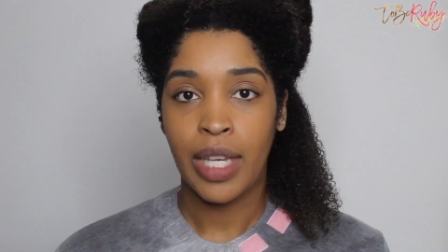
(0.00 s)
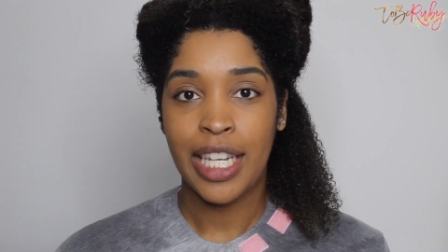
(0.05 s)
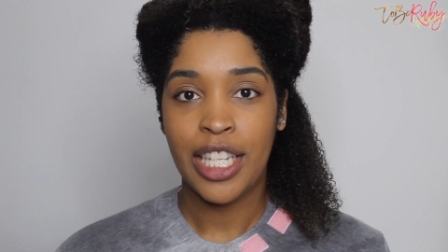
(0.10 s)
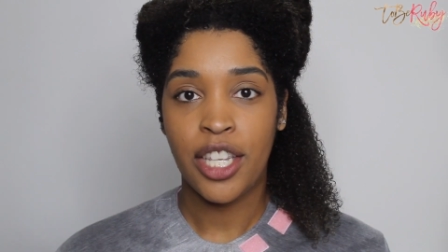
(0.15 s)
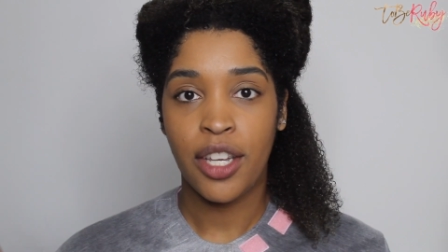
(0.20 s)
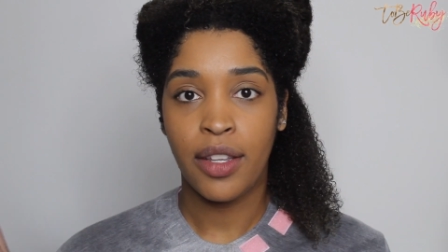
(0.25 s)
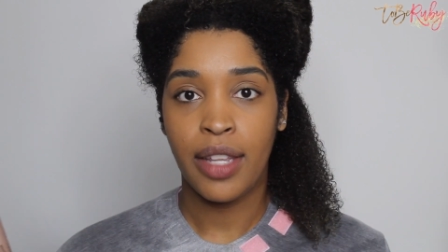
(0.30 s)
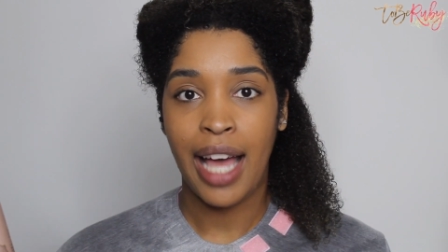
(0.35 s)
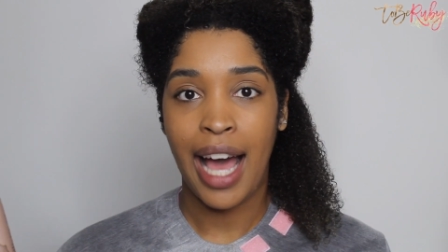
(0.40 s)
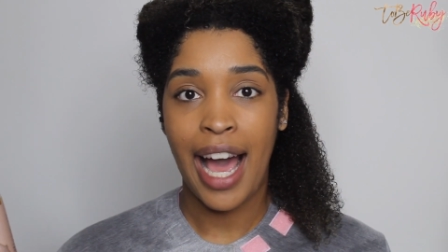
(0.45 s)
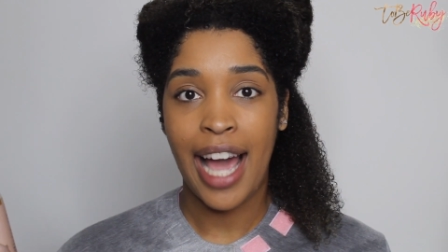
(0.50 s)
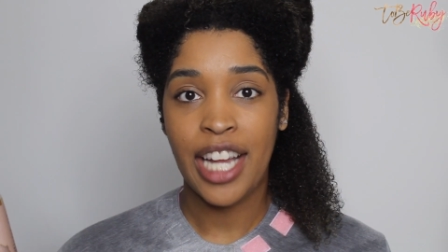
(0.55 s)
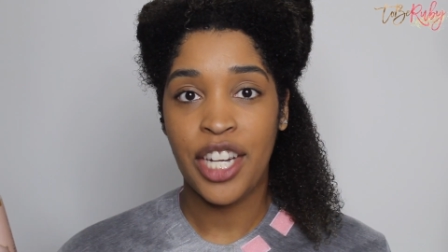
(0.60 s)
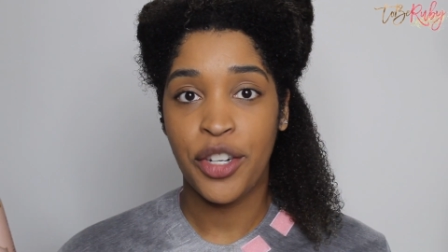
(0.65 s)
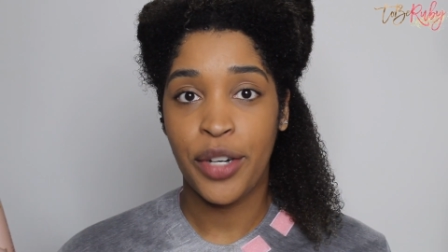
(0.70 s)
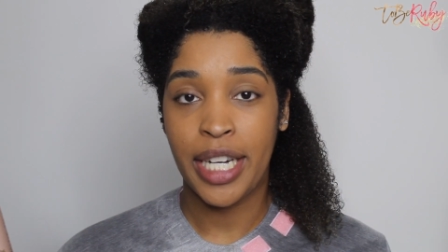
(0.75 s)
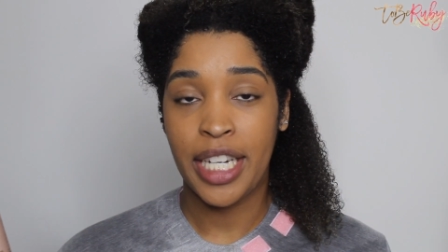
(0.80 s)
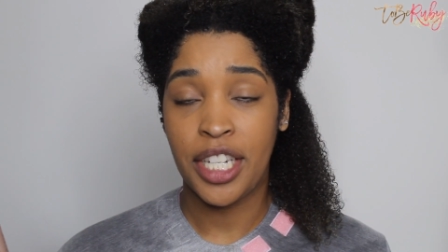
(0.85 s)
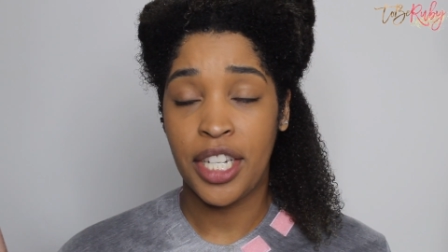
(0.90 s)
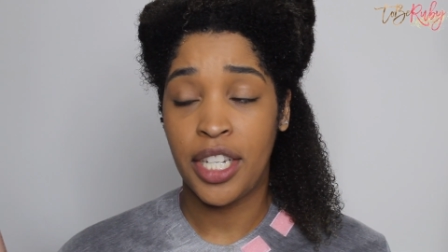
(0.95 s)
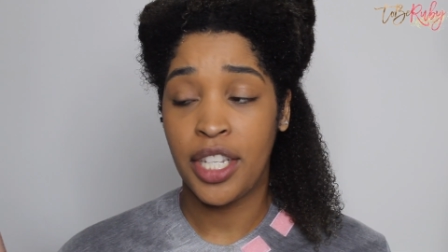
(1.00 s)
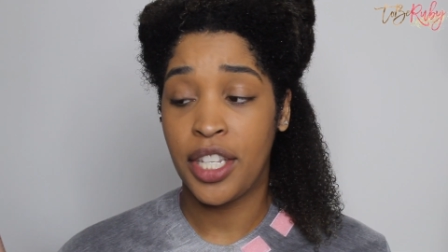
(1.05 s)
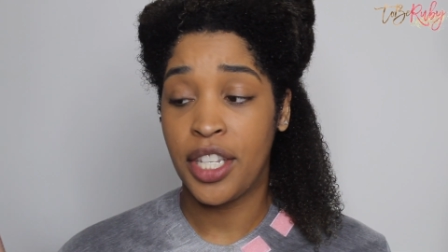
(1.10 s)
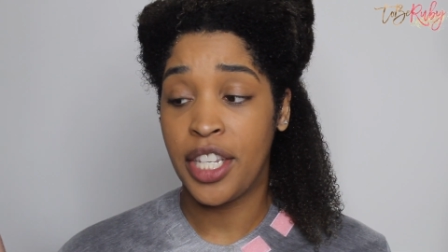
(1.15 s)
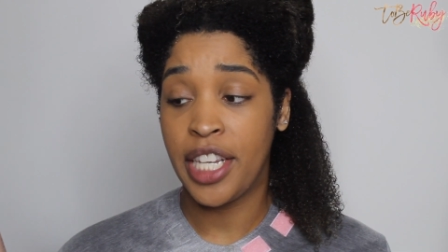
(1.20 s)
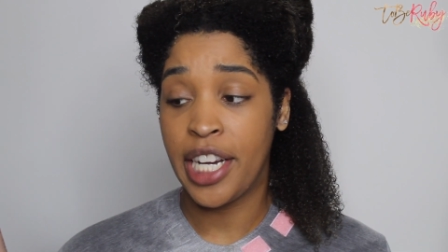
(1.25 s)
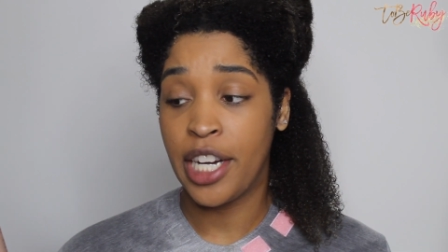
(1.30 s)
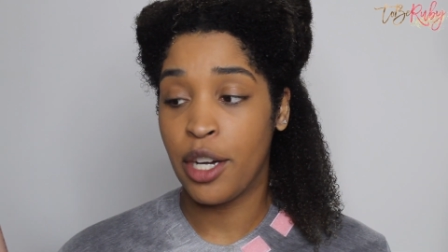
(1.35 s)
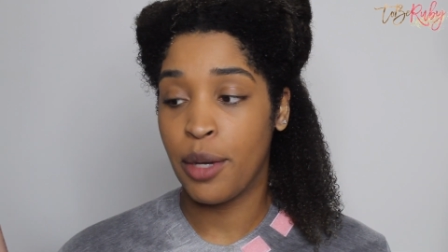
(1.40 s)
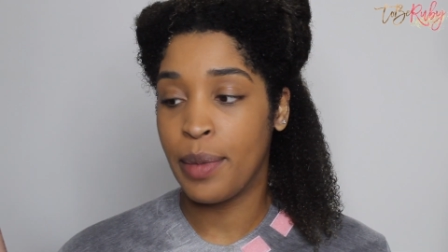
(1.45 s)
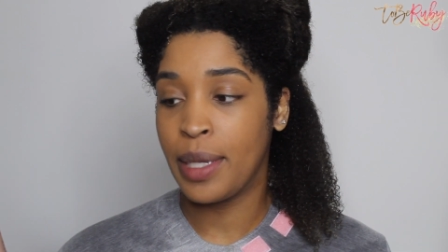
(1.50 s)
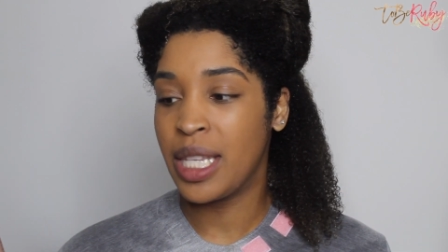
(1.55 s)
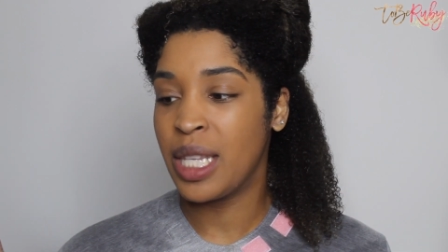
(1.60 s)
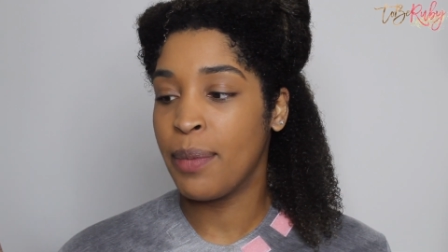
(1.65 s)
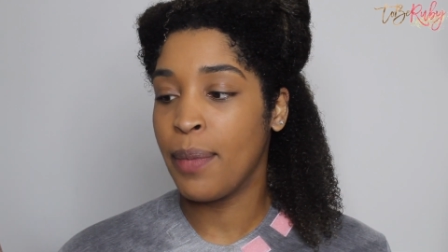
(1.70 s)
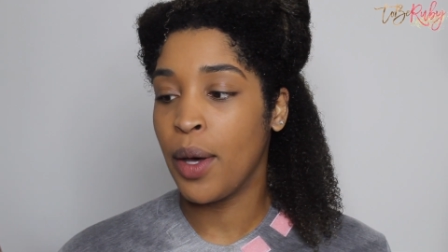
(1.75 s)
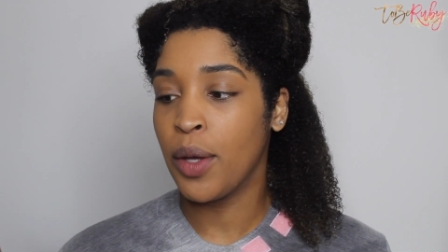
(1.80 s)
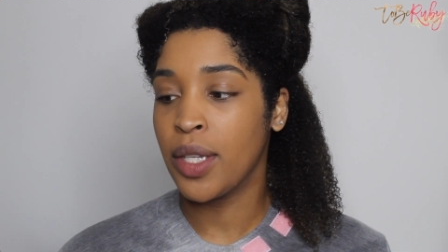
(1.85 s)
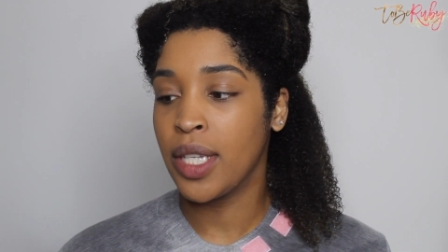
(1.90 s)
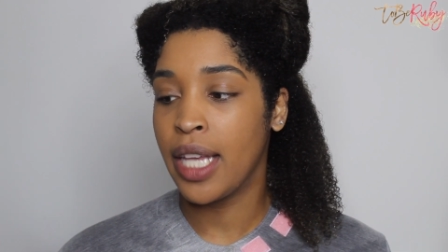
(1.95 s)
So the hydration serum is
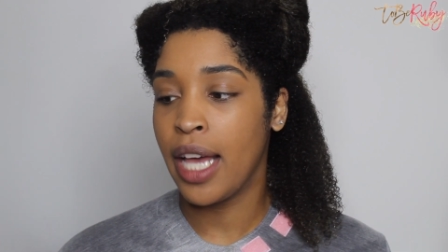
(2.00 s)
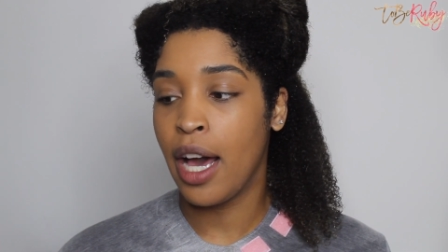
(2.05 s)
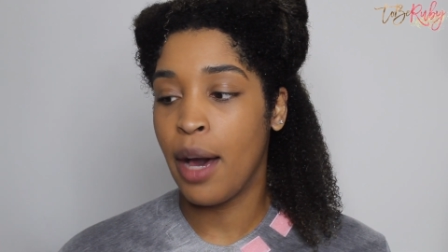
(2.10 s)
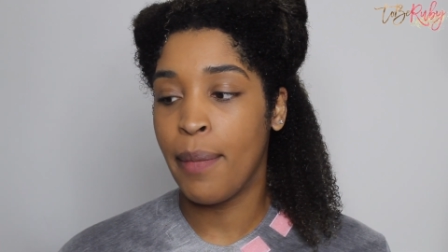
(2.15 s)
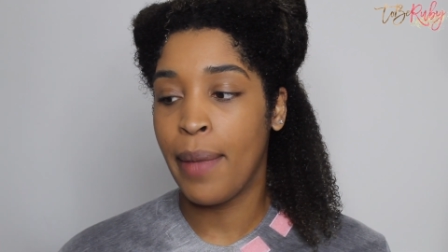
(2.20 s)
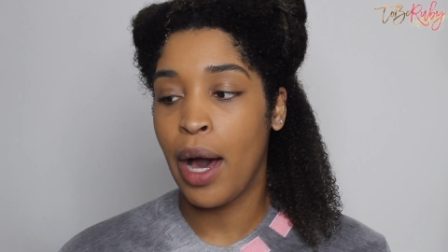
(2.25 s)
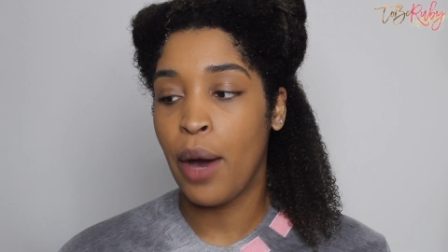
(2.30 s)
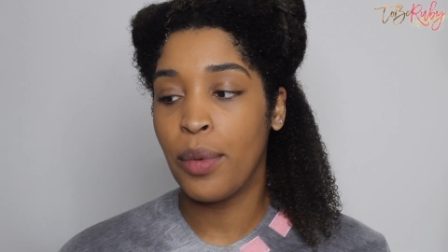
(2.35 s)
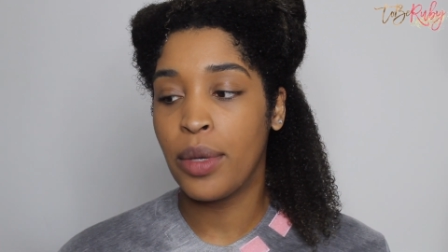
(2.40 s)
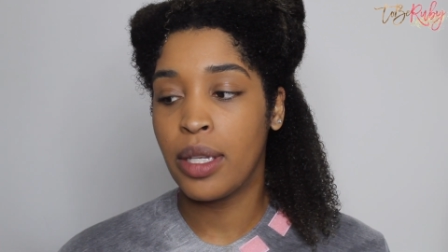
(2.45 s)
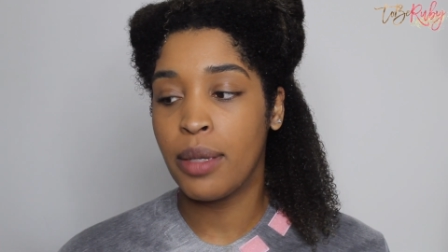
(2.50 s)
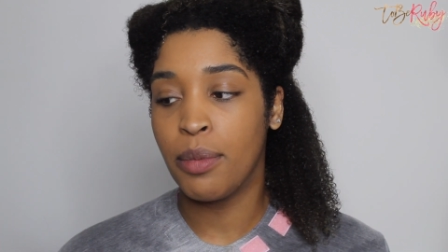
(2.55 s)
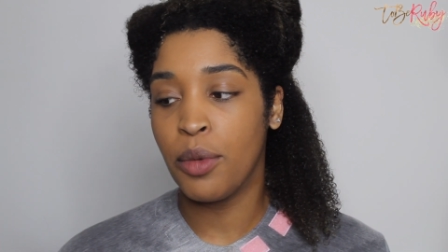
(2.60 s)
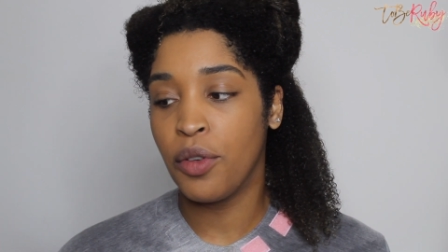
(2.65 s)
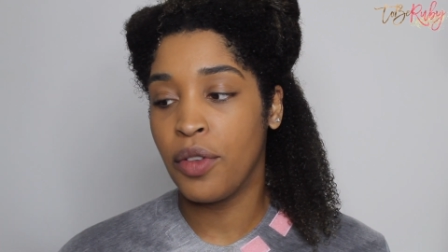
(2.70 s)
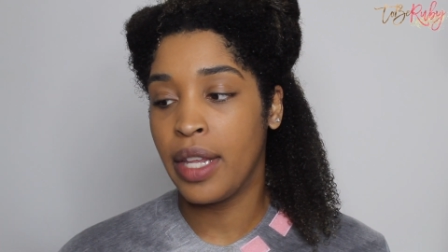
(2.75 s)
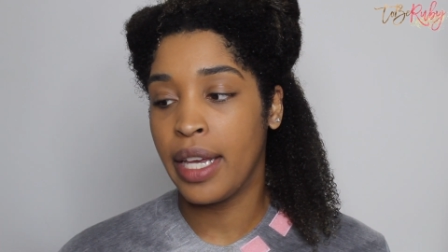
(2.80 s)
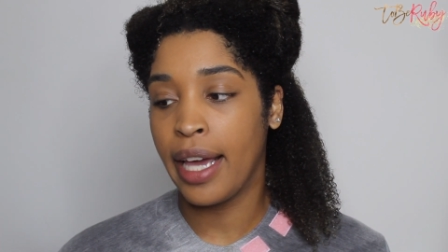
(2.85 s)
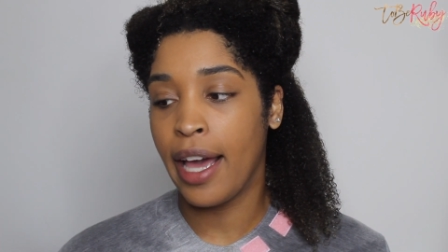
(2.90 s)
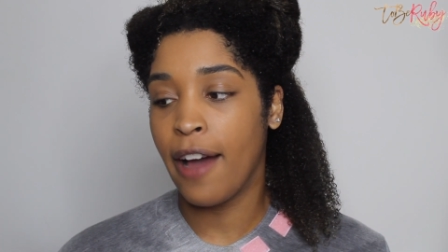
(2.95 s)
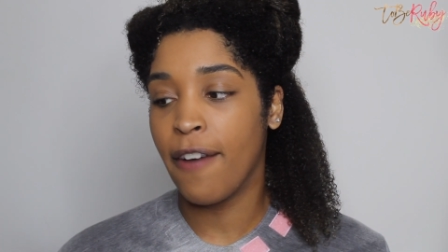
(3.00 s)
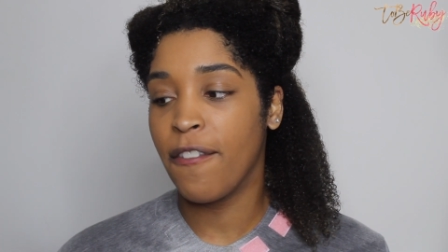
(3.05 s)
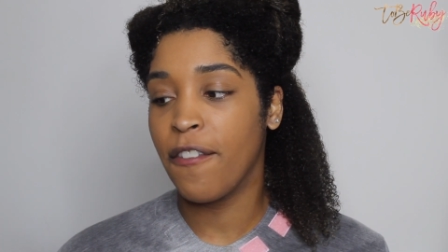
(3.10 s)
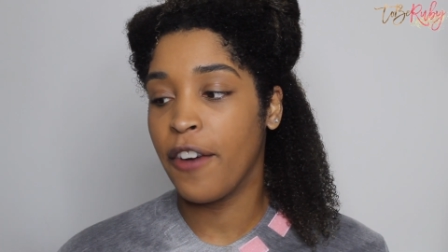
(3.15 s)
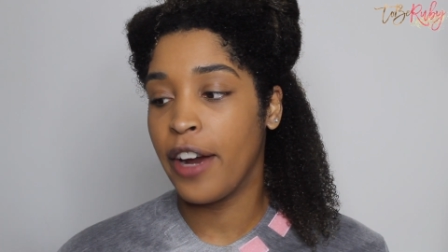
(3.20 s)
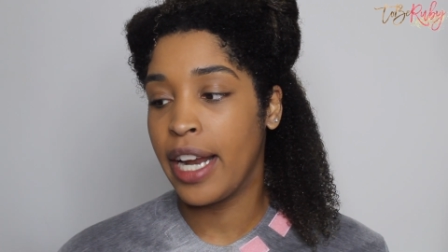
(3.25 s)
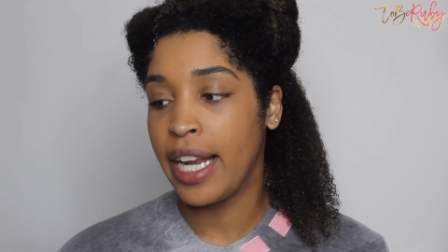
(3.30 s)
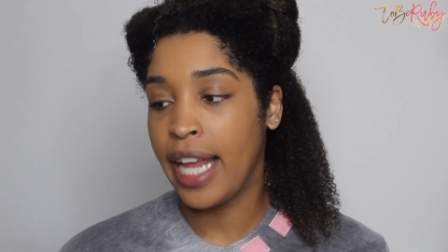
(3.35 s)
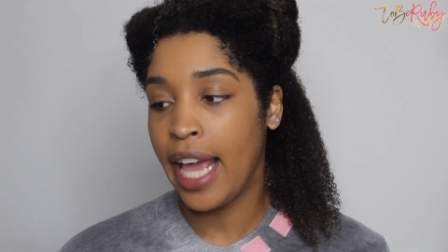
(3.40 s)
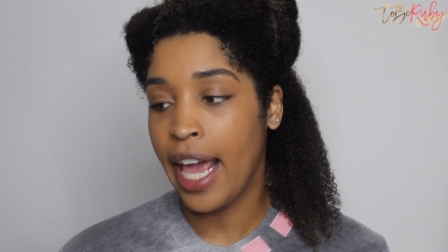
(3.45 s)
supposed to help out with smoothing out frayed